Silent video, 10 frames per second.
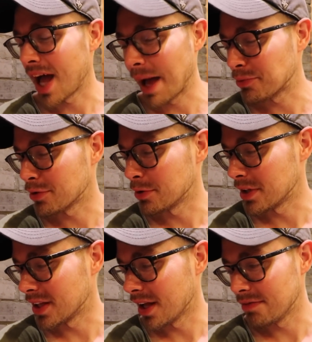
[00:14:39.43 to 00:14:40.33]

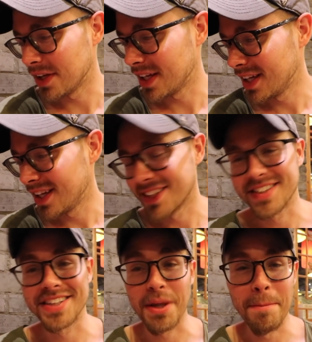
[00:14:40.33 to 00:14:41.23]
Absolutely love it. I
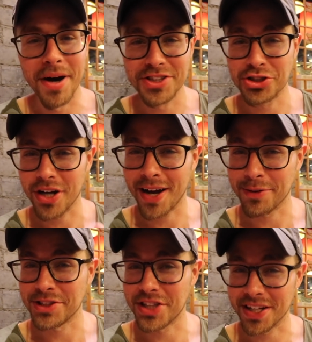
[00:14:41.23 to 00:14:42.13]
say it's a must try
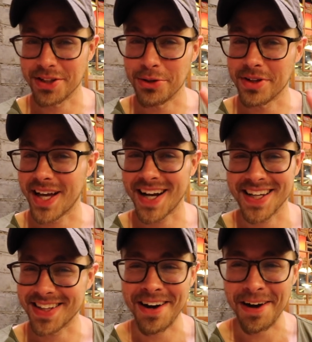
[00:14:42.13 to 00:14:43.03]
when in Chengdu. Got to
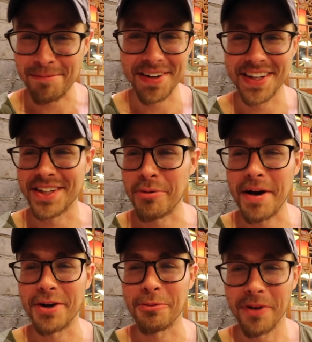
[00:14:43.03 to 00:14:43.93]
get the hot pot no
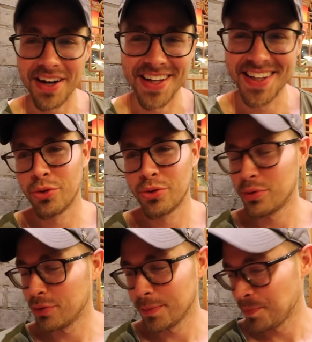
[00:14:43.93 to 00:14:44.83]
matter what.
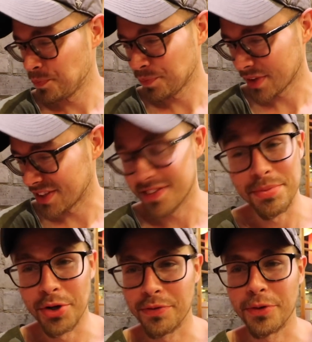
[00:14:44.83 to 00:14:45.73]
This is
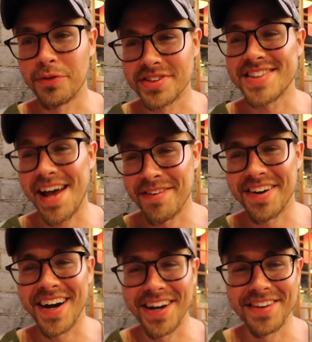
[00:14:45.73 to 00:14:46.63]
beautiful. This is heaven
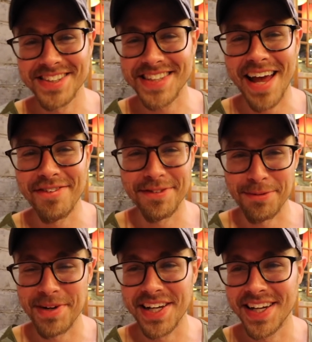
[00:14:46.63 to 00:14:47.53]
right here. This is heaven for
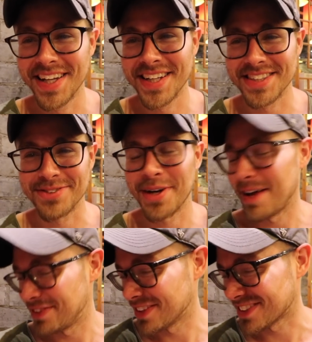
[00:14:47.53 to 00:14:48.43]
me. This is what
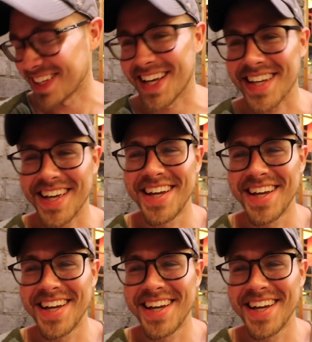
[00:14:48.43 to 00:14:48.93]
heaven looks like.